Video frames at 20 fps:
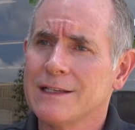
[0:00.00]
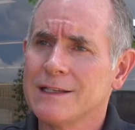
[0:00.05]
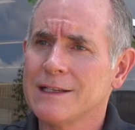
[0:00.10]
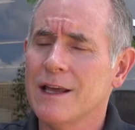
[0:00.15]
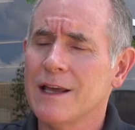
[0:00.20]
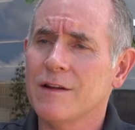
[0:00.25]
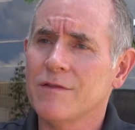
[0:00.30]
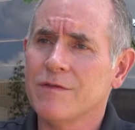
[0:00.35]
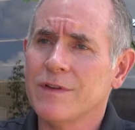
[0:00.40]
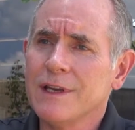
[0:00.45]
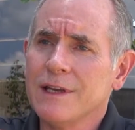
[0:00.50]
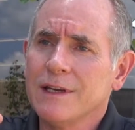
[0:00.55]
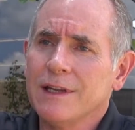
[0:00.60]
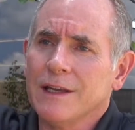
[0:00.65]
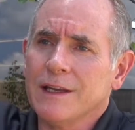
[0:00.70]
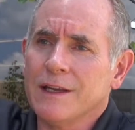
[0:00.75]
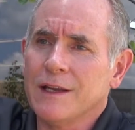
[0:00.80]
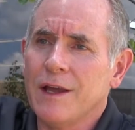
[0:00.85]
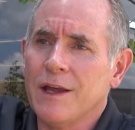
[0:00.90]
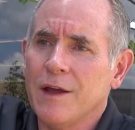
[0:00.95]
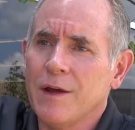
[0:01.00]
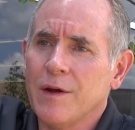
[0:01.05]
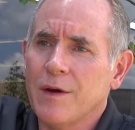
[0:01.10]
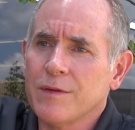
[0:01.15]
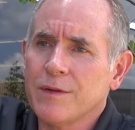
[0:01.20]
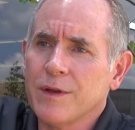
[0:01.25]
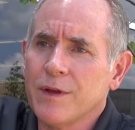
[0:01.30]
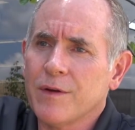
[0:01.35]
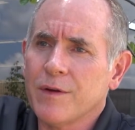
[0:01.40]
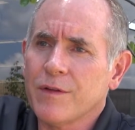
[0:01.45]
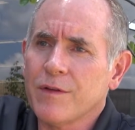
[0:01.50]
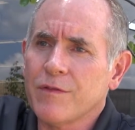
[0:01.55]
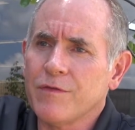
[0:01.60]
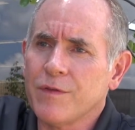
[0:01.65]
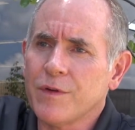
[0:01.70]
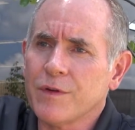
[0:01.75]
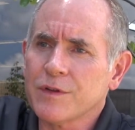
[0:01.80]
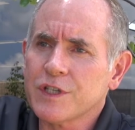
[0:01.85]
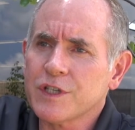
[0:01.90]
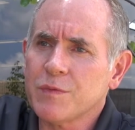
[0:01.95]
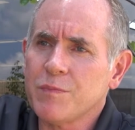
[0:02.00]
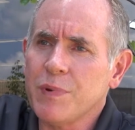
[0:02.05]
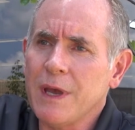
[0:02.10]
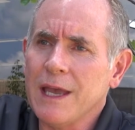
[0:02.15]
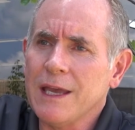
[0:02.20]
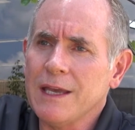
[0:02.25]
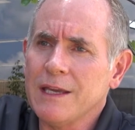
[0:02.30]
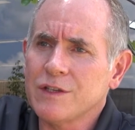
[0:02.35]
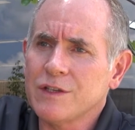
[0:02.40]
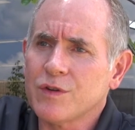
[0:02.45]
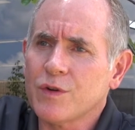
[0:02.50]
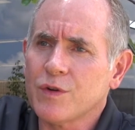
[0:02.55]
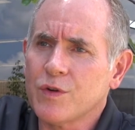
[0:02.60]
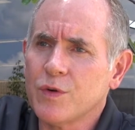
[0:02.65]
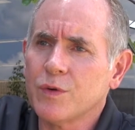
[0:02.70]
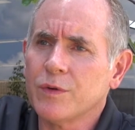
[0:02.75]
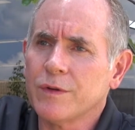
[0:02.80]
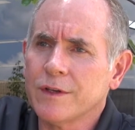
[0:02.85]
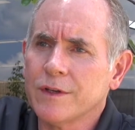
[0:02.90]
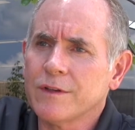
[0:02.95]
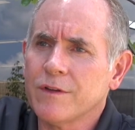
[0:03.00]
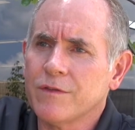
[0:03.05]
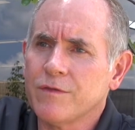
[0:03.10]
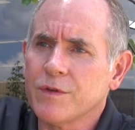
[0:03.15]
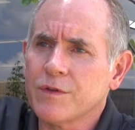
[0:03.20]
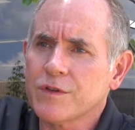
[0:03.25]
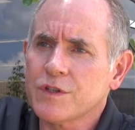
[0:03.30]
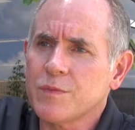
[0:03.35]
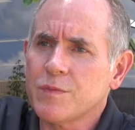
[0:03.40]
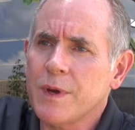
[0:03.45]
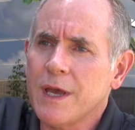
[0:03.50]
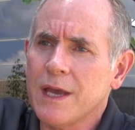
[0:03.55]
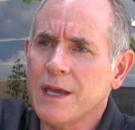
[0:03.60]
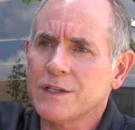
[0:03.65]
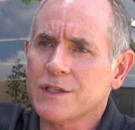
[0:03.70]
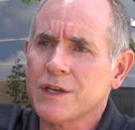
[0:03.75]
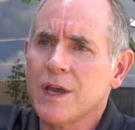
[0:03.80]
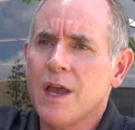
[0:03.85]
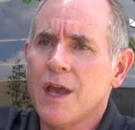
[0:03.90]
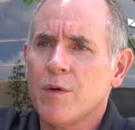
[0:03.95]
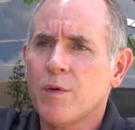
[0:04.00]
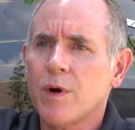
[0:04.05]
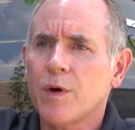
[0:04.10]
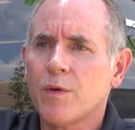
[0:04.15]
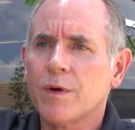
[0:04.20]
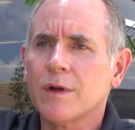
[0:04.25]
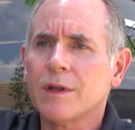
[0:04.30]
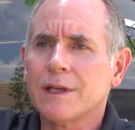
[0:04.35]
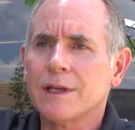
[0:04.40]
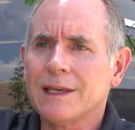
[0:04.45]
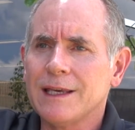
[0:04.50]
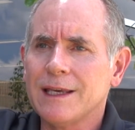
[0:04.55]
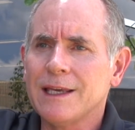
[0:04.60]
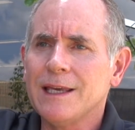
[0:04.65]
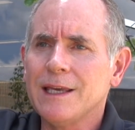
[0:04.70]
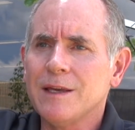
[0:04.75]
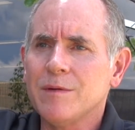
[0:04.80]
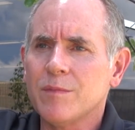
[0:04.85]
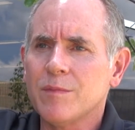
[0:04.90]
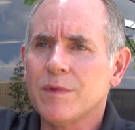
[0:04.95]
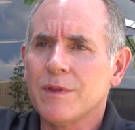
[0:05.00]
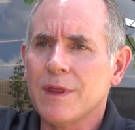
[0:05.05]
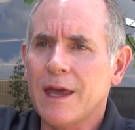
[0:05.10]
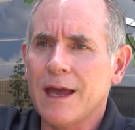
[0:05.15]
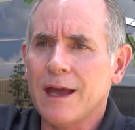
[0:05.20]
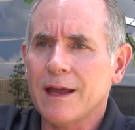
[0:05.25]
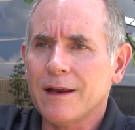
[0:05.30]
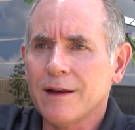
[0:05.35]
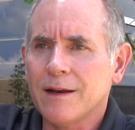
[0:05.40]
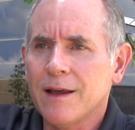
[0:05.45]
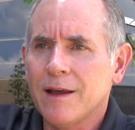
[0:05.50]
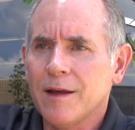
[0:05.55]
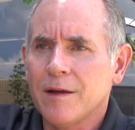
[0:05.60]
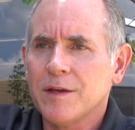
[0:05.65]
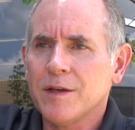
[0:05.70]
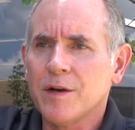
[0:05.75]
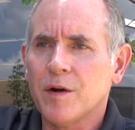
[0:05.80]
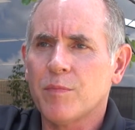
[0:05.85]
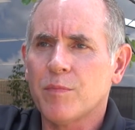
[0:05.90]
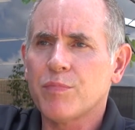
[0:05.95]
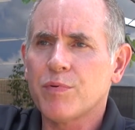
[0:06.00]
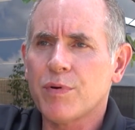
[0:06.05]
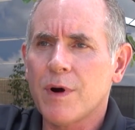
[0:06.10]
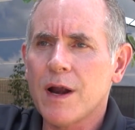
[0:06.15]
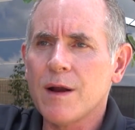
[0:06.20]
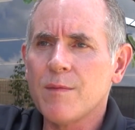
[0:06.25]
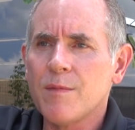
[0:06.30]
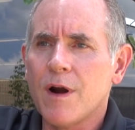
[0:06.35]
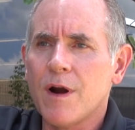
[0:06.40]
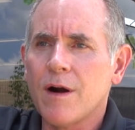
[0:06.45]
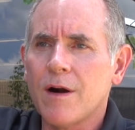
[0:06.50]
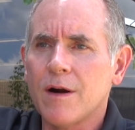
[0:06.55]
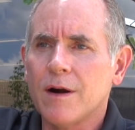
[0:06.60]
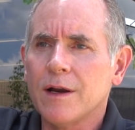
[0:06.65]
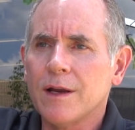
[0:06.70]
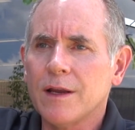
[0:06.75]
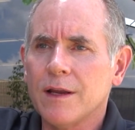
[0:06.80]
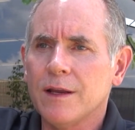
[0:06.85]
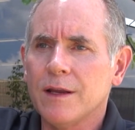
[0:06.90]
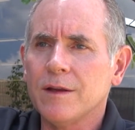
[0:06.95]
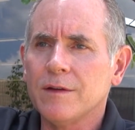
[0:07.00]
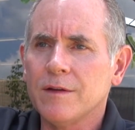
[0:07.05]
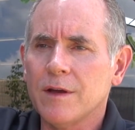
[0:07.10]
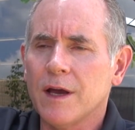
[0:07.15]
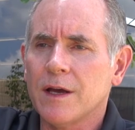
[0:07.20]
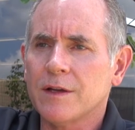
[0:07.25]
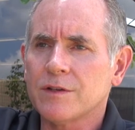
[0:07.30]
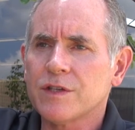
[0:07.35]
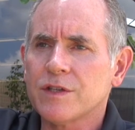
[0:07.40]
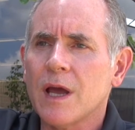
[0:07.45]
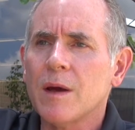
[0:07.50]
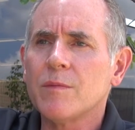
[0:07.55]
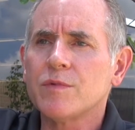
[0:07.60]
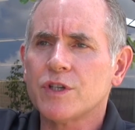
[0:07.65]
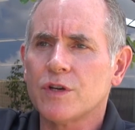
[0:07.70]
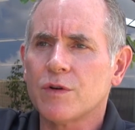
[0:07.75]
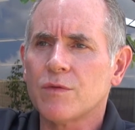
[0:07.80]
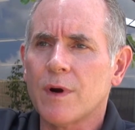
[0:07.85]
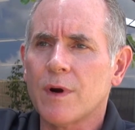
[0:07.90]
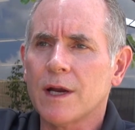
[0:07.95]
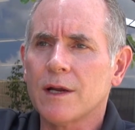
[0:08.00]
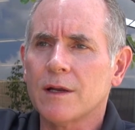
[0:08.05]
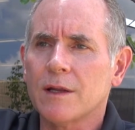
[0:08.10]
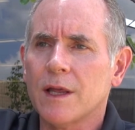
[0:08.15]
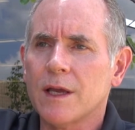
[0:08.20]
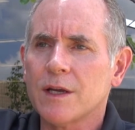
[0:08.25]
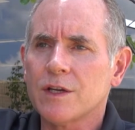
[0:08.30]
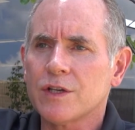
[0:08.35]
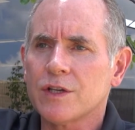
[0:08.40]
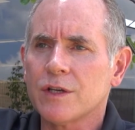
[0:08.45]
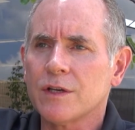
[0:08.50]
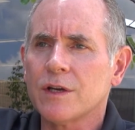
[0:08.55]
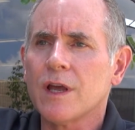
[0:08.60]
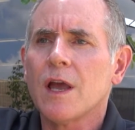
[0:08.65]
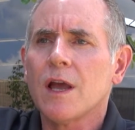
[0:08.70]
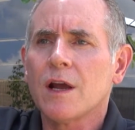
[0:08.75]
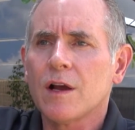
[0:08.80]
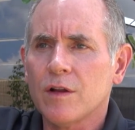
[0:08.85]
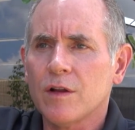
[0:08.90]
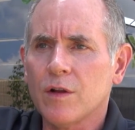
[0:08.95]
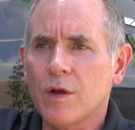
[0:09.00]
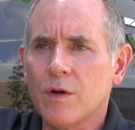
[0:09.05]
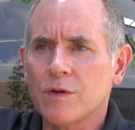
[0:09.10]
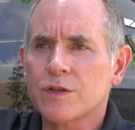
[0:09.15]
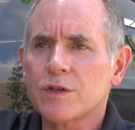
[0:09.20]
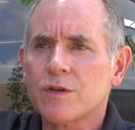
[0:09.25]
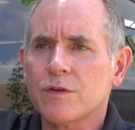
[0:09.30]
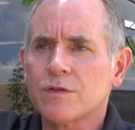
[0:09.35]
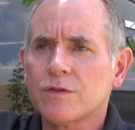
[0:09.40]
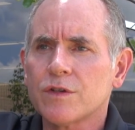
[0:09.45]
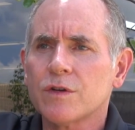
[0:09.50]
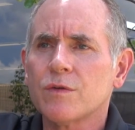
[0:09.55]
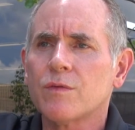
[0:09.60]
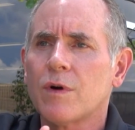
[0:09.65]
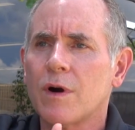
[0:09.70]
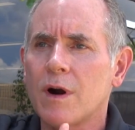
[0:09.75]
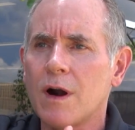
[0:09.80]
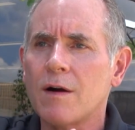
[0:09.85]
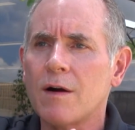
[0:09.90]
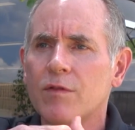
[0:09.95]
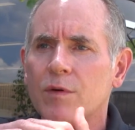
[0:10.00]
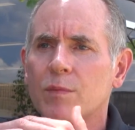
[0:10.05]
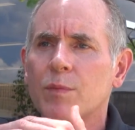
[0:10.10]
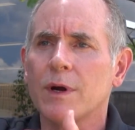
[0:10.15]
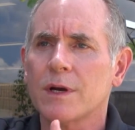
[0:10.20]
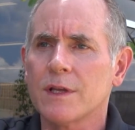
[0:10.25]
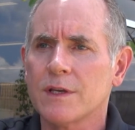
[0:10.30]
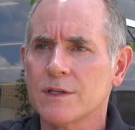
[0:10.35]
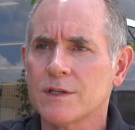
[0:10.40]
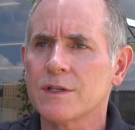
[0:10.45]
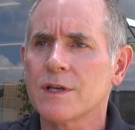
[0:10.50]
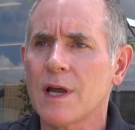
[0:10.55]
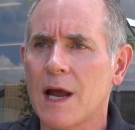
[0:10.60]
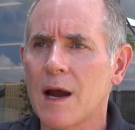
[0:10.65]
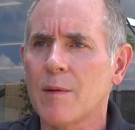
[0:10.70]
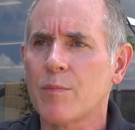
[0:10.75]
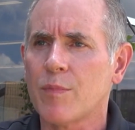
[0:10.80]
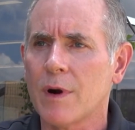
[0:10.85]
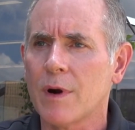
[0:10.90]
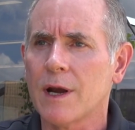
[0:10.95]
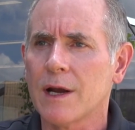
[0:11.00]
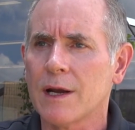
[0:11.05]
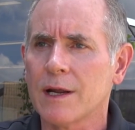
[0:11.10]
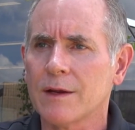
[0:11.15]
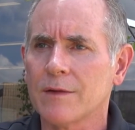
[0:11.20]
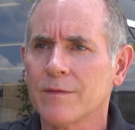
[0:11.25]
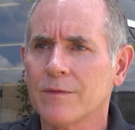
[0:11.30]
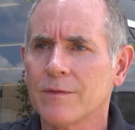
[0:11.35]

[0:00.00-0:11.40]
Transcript: Instead of heating, you know, the full space or cooling the full space, we really keep that, you know, primary uh, temperature regulation closer to where everybody's operating.